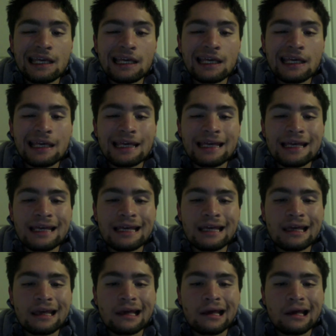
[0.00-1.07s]

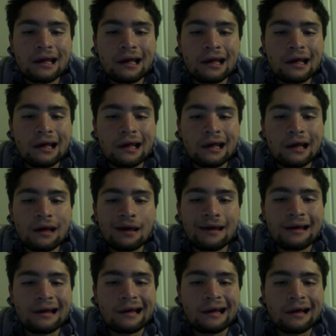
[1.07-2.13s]

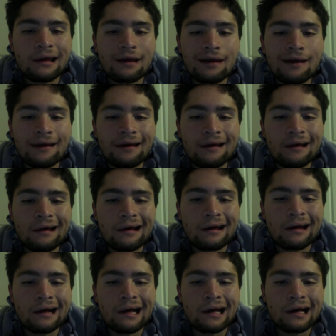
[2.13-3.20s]

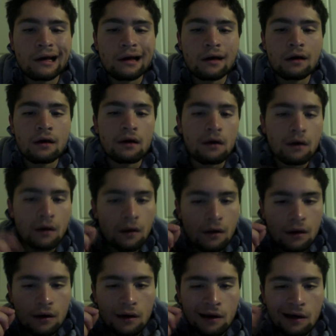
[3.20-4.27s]

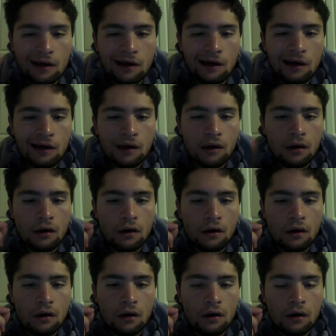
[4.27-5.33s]

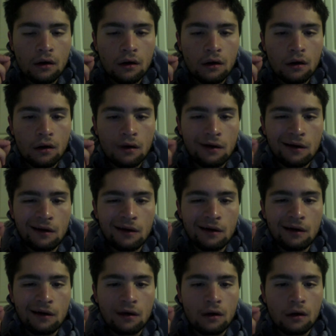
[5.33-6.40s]

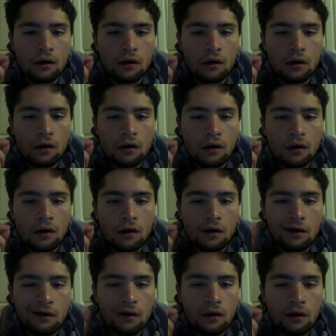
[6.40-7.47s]

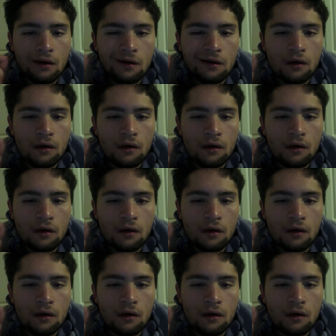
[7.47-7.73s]
[no speech]